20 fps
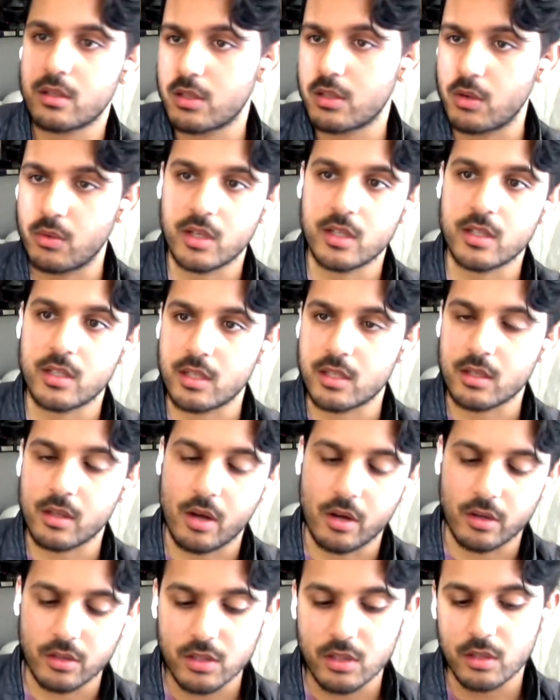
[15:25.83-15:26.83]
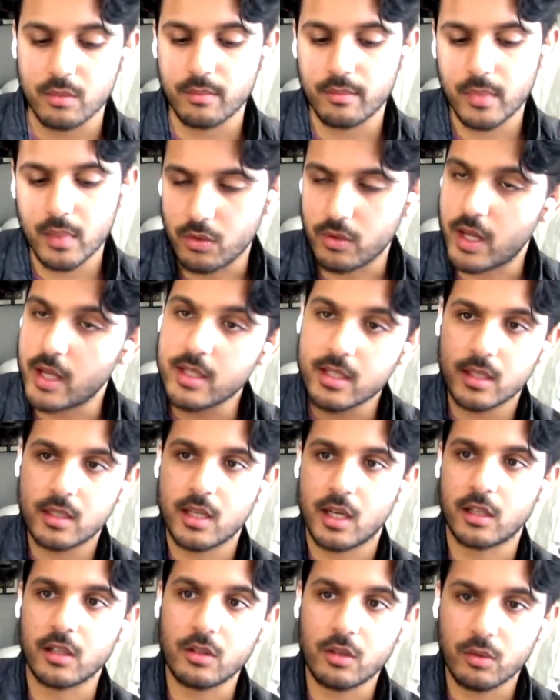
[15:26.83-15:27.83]
don't exist long term. So that's the
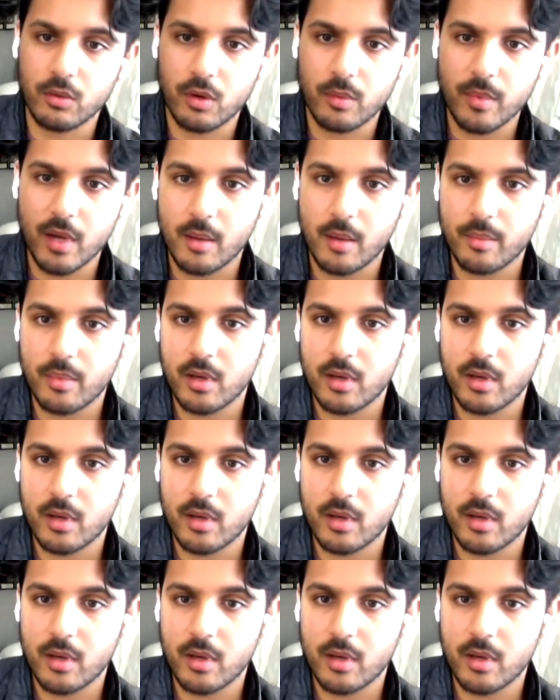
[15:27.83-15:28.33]
technical roadmap.